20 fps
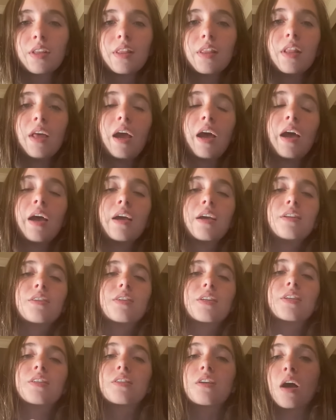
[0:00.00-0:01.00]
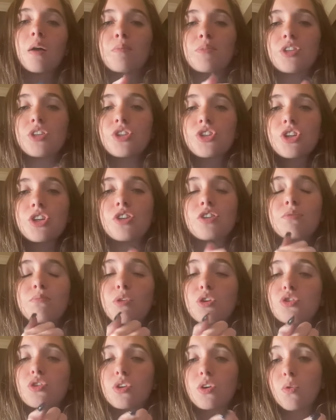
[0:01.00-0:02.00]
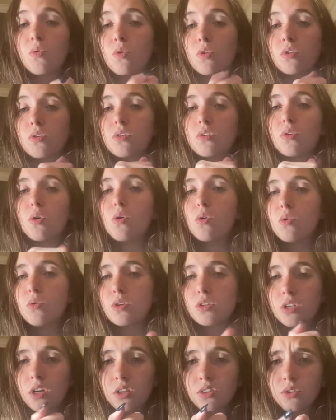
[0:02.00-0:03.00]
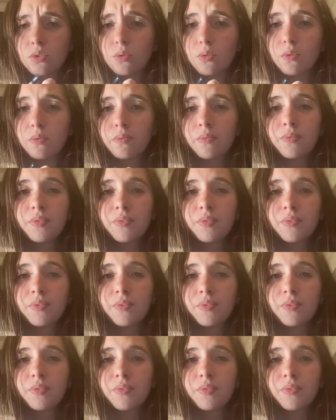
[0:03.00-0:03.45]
that its composition is mostly horizontal.